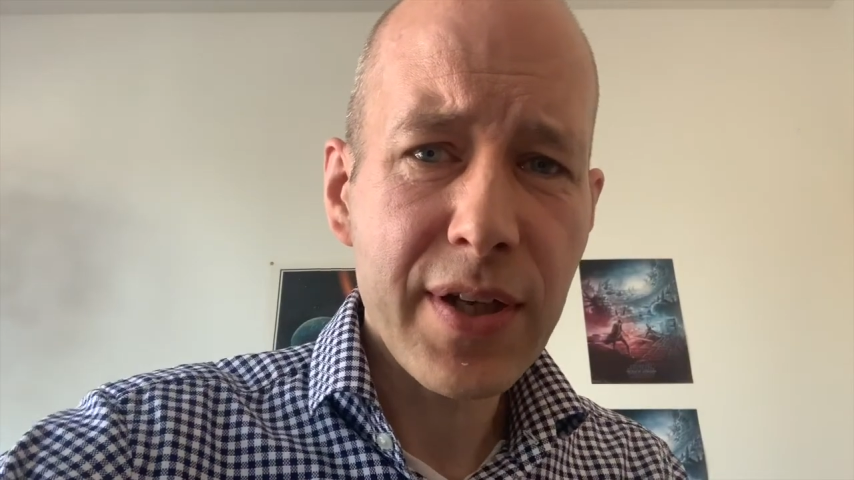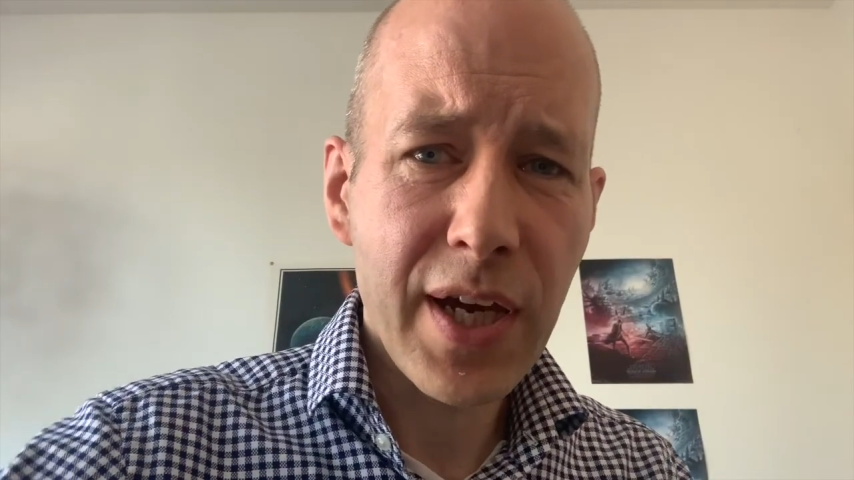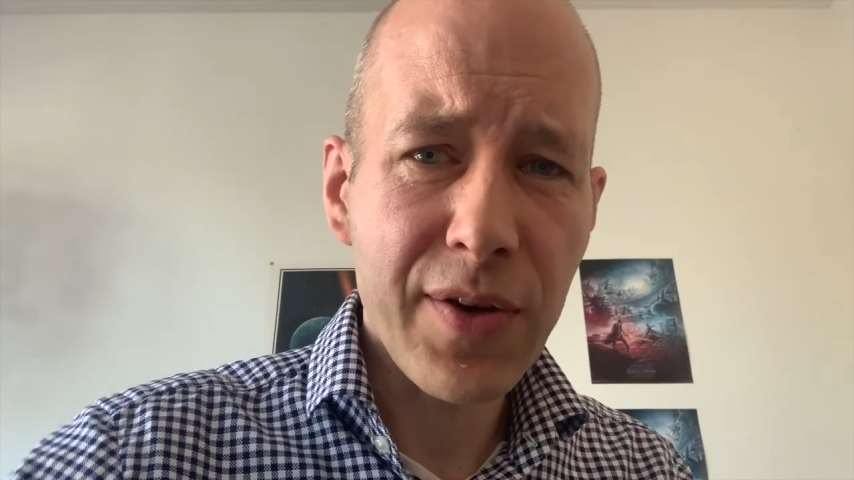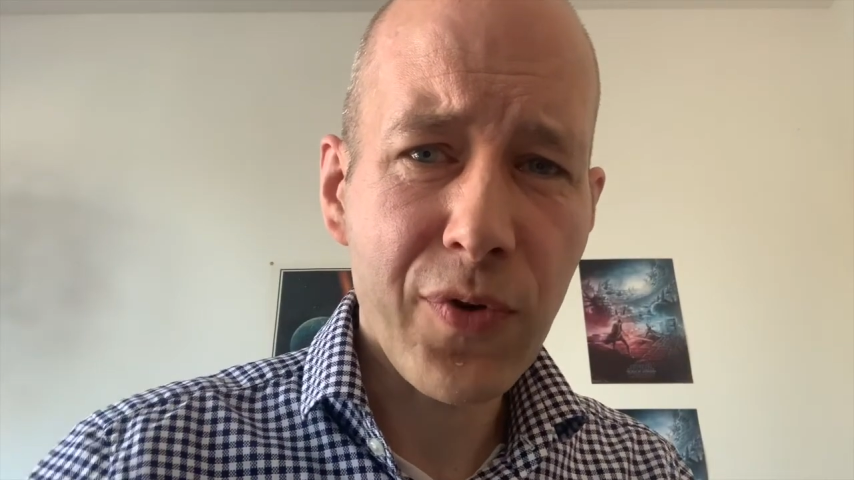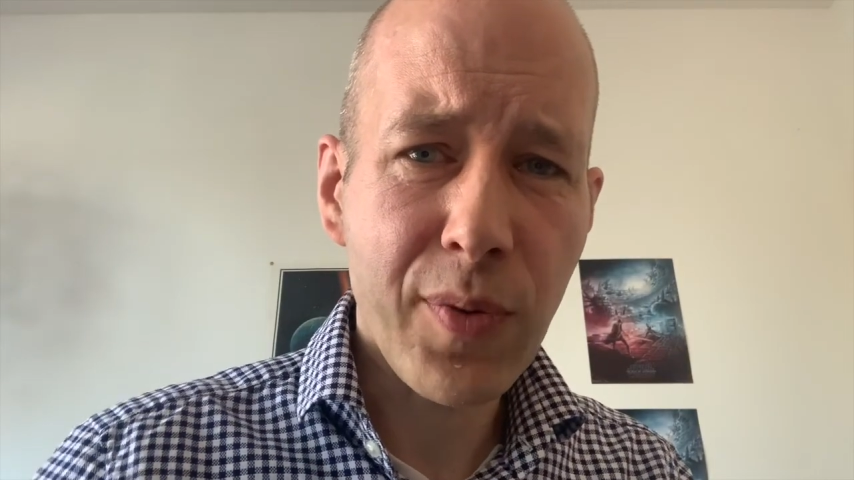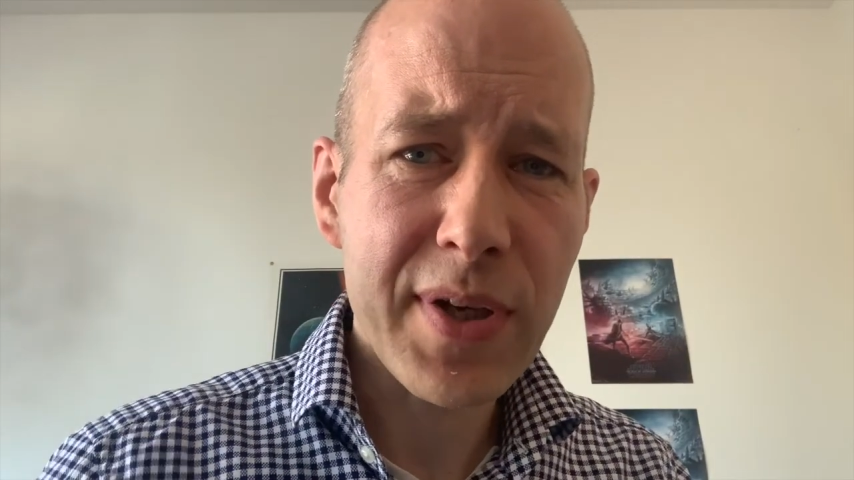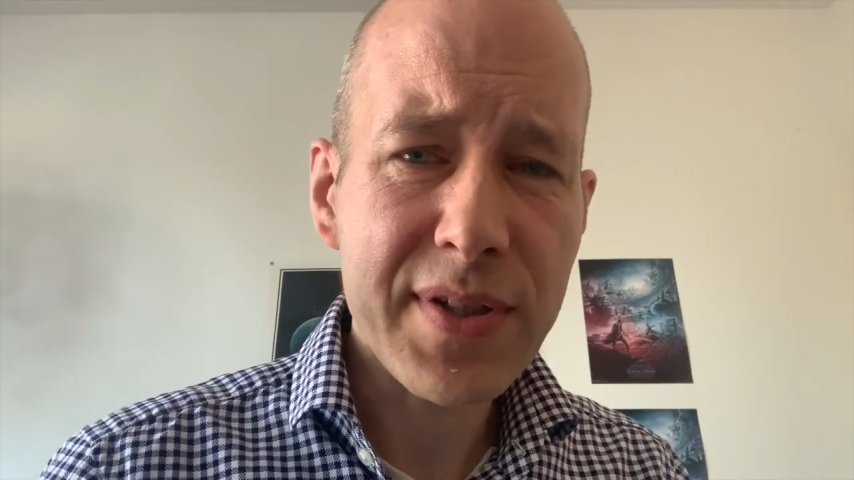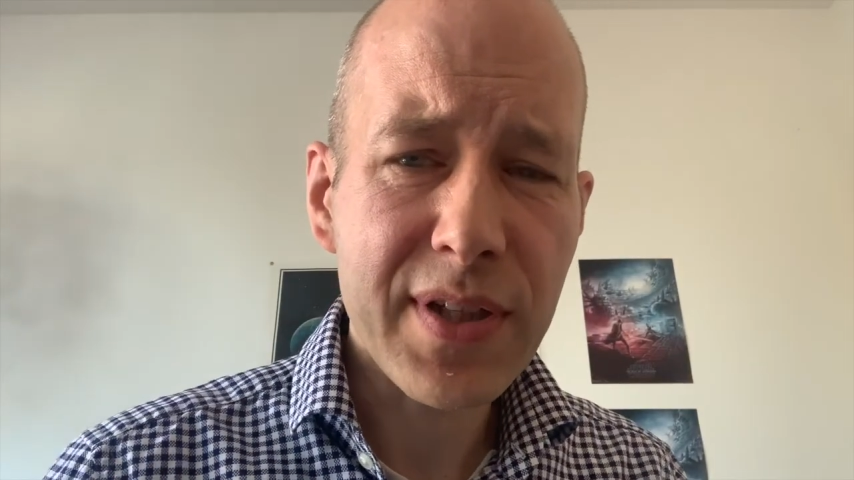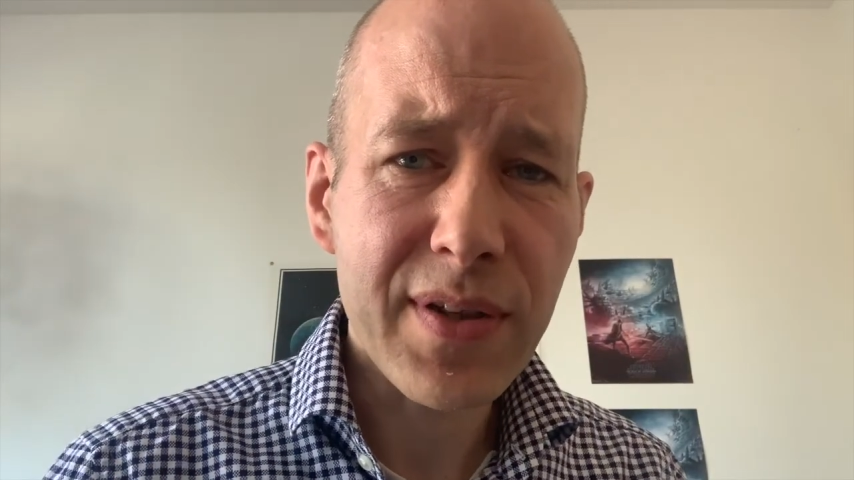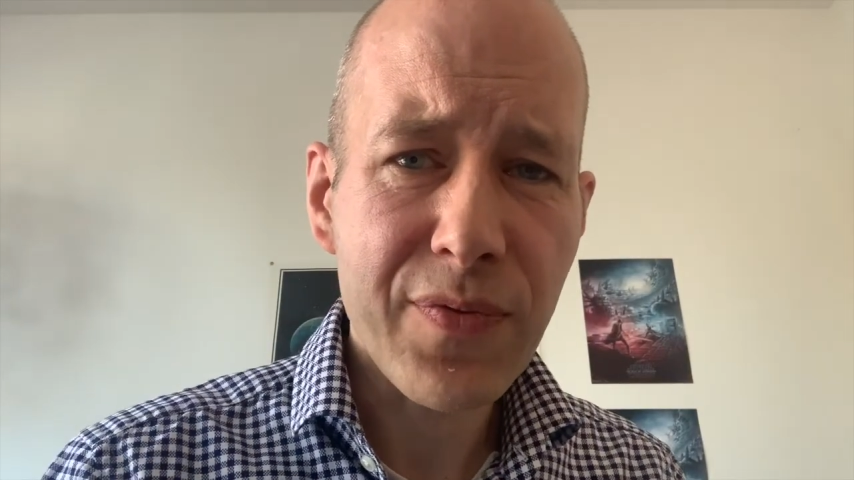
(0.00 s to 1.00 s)
and for
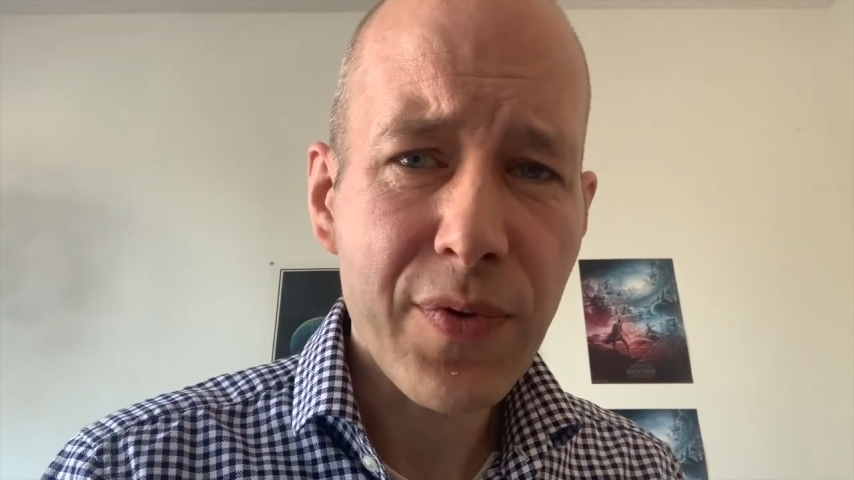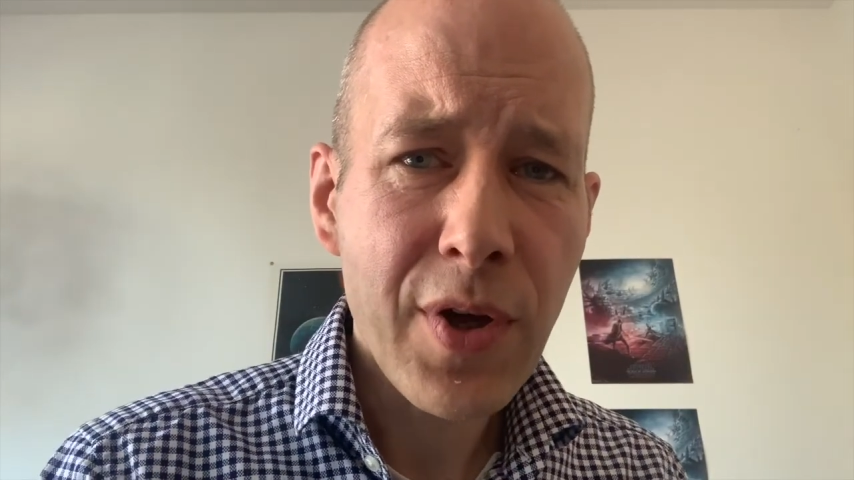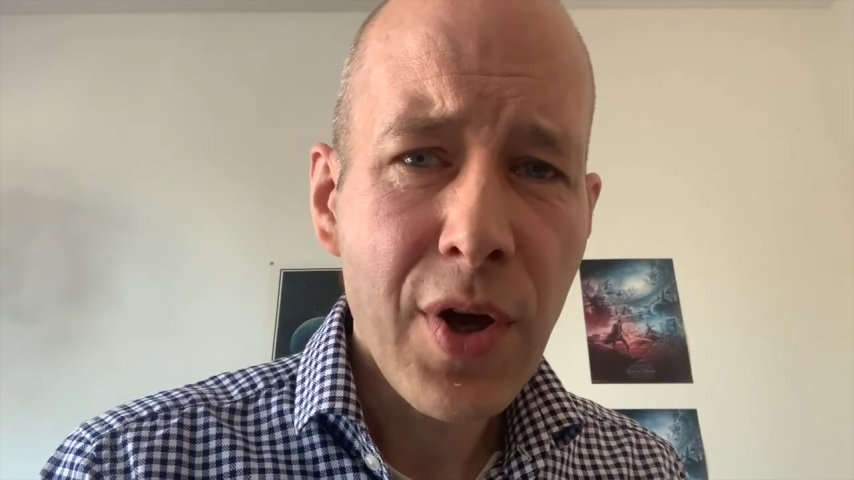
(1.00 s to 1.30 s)
myself.